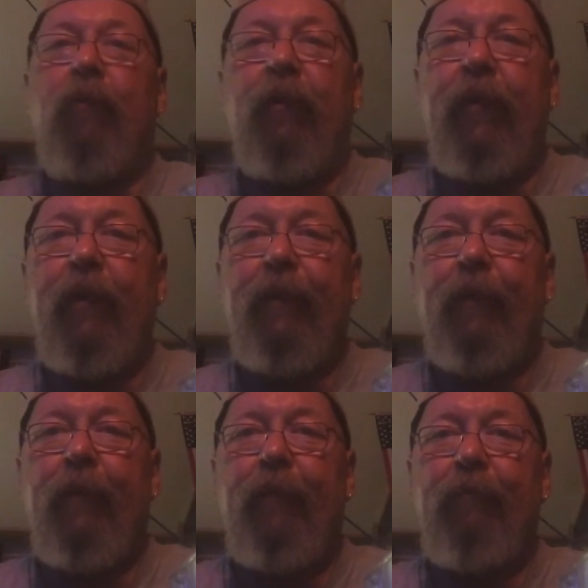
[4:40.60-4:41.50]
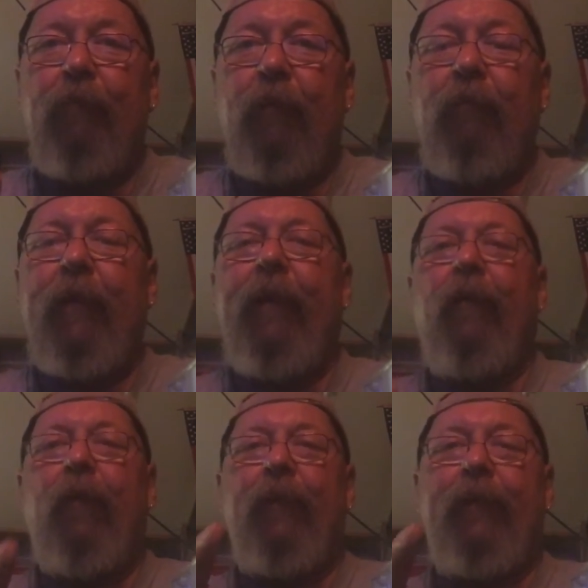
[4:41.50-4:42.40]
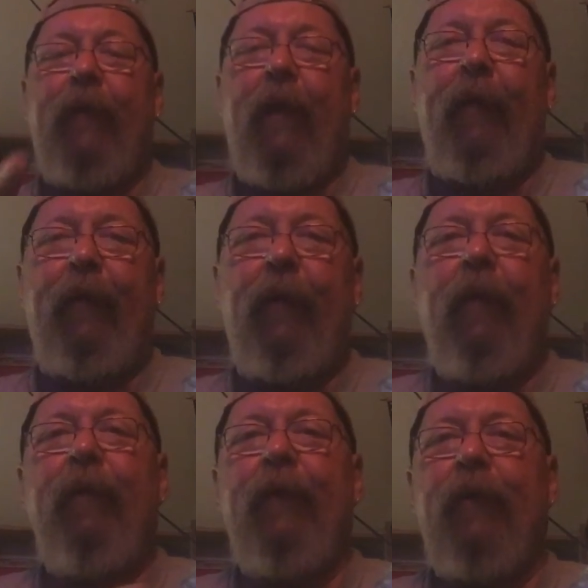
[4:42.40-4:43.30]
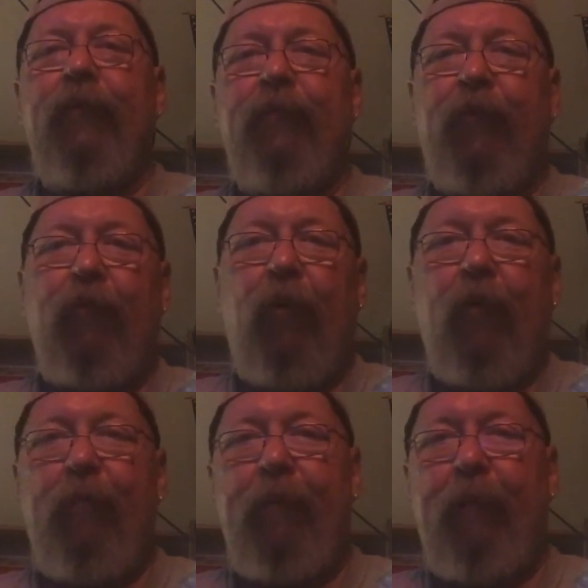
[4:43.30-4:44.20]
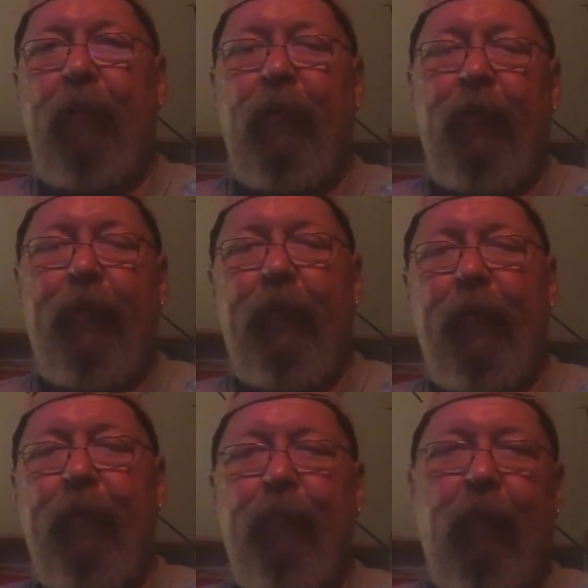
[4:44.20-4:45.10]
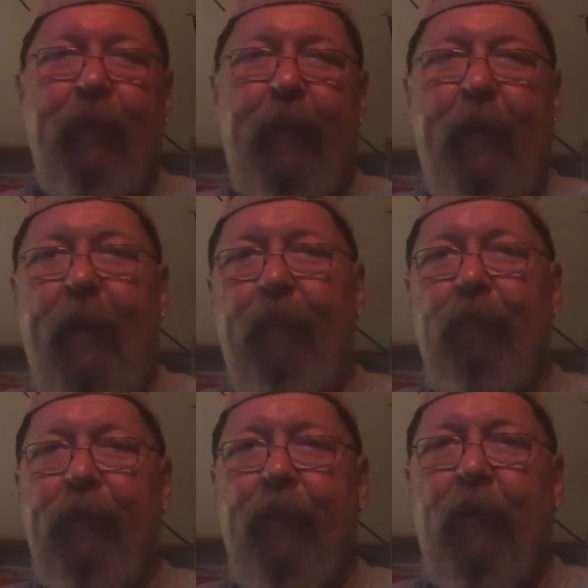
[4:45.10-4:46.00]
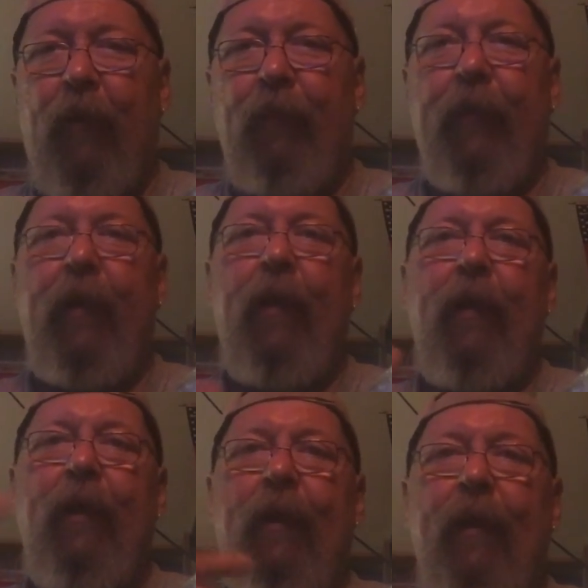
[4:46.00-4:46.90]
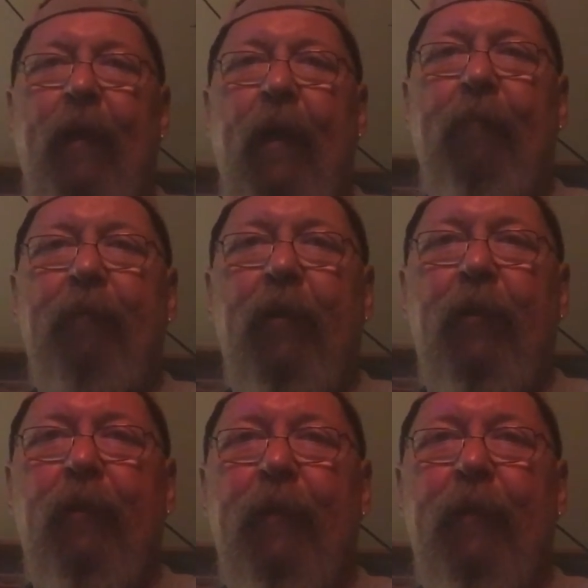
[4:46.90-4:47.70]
we're going to get through it one way or t'other. Thanks to all the people who are doing what they can with the COVID. I'm your Uncle